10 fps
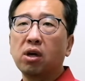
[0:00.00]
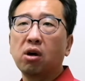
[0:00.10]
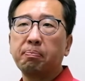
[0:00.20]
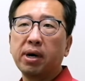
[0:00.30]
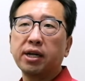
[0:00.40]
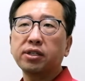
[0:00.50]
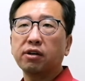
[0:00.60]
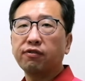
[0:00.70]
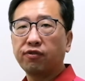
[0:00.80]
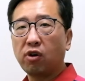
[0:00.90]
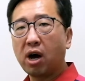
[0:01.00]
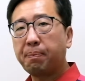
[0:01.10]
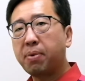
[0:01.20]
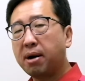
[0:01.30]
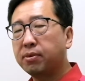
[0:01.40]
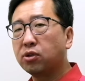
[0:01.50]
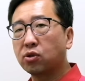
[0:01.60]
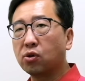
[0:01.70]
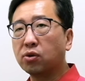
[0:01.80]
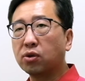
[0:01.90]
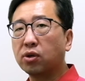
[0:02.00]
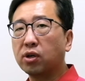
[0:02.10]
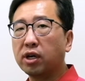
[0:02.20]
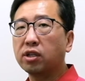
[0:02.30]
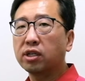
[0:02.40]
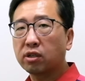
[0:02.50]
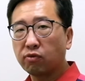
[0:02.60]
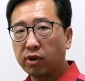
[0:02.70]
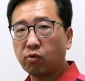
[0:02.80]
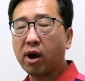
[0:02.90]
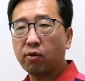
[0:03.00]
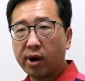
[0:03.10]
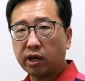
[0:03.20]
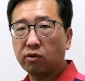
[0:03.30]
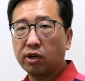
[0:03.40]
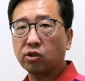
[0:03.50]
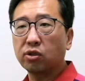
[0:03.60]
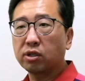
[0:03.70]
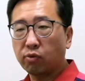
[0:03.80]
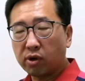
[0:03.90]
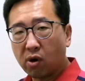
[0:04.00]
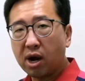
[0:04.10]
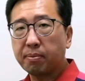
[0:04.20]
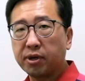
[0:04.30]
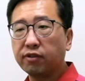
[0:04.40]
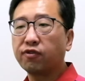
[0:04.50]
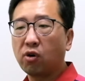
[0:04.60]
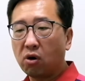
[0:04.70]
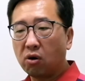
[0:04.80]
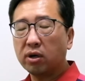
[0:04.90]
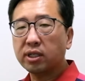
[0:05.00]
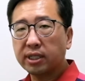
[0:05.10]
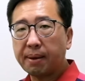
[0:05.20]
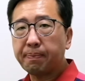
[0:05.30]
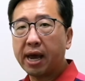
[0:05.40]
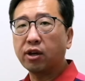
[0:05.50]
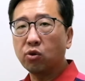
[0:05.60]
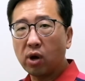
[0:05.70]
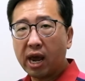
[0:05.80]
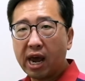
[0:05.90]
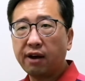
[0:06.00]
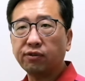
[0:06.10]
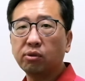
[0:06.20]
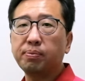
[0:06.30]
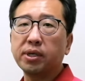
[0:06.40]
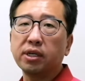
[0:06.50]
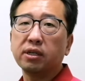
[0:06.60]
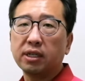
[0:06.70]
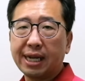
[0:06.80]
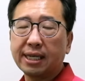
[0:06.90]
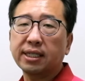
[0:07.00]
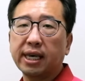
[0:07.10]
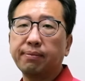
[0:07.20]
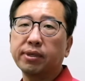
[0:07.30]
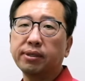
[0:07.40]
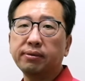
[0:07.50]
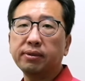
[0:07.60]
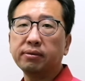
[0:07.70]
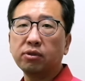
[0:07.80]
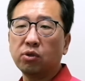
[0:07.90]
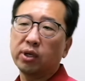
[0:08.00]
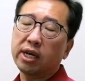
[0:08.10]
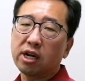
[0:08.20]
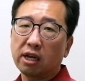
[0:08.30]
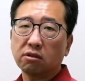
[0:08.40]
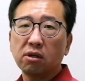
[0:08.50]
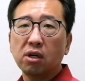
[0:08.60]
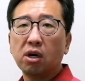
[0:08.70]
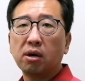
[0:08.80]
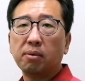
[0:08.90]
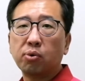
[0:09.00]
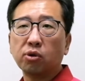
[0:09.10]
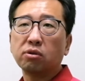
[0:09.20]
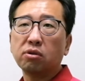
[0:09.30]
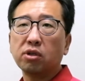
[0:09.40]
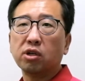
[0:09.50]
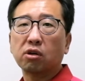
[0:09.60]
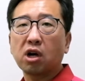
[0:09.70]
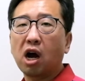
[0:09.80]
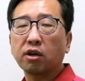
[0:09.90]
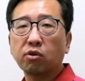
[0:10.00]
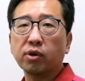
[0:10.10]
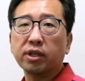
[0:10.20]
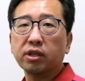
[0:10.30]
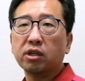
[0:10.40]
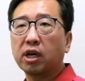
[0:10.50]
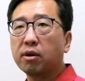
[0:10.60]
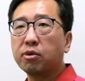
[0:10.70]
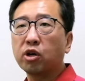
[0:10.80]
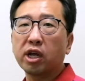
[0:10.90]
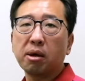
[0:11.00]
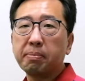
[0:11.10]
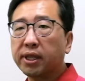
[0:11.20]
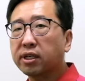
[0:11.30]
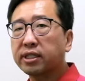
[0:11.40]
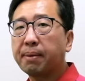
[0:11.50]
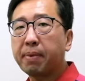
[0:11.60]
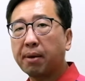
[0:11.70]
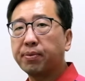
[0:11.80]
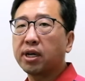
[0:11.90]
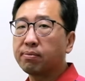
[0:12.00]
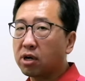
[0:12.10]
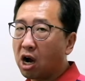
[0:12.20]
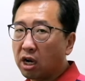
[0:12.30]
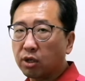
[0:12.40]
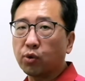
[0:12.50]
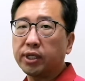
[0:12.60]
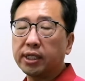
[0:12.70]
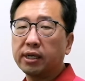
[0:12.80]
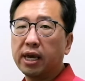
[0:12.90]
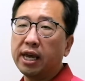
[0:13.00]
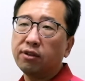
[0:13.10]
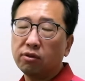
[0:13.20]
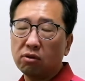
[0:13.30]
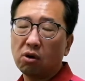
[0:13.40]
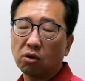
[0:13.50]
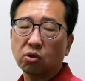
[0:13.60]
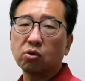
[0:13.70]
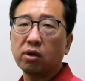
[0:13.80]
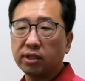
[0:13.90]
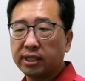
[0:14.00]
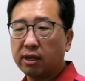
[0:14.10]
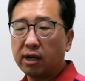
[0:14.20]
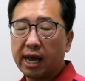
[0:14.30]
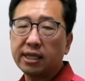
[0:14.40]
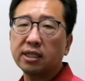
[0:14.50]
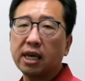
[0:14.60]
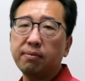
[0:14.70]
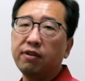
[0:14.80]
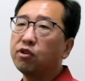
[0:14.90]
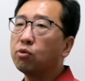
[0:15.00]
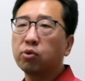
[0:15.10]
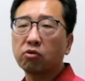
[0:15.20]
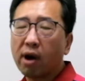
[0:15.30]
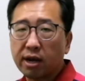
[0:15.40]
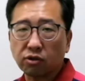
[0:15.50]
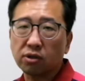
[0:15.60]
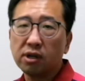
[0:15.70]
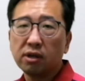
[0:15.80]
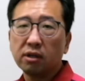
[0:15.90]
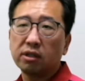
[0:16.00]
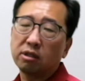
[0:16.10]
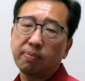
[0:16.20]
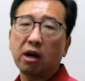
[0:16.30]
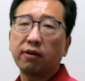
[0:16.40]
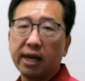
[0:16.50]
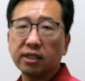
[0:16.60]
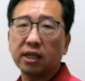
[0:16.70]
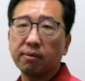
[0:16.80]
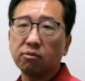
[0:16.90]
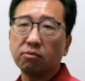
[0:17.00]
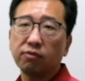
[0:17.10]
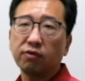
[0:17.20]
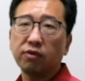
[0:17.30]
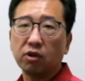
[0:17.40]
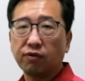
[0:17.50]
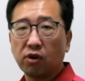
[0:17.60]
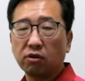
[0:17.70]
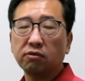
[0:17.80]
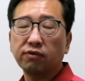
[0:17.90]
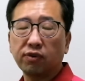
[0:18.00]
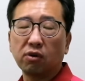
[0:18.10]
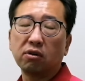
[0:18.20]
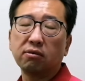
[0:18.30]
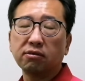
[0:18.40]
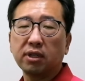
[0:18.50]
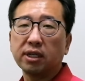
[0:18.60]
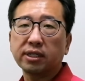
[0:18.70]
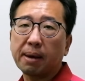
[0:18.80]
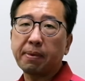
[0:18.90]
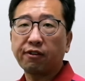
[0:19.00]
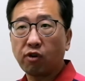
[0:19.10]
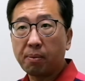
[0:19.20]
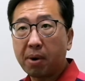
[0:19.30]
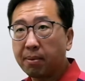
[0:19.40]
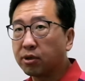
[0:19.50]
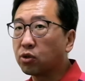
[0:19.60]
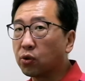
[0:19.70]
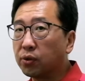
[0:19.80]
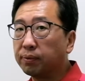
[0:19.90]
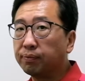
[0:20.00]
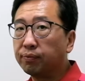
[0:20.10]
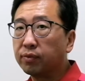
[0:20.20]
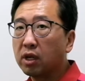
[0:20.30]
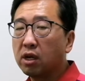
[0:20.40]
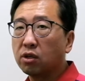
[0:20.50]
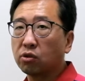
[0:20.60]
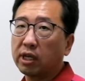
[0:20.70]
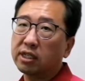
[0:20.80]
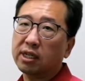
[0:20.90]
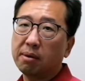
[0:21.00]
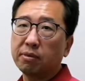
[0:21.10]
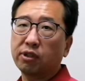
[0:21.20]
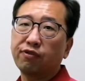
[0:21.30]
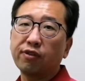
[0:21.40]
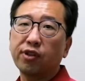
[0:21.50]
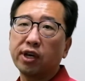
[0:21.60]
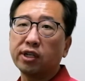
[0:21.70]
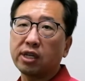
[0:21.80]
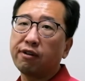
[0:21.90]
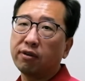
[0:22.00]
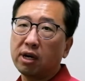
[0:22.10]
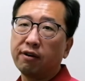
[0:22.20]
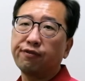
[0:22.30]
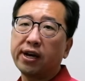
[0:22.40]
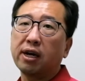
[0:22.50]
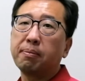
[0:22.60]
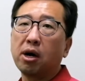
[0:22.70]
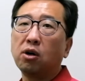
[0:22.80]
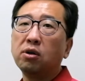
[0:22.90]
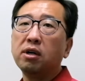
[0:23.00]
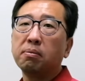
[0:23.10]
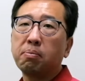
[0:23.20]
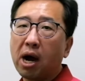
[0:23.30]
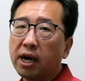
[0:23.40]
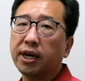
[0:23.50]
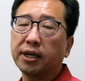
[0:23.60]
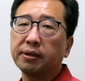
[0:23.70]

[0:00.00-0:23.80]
But for apartment zone, there's a regulation, there's a requirement for all the setback, you have to be landscaped. You cannot put, concrete. You cannot make the setback become concrete. And also your landscape, even you put grass, this is part of landscape, for setback for apartment zone. So there's a couple of different things affect about parking.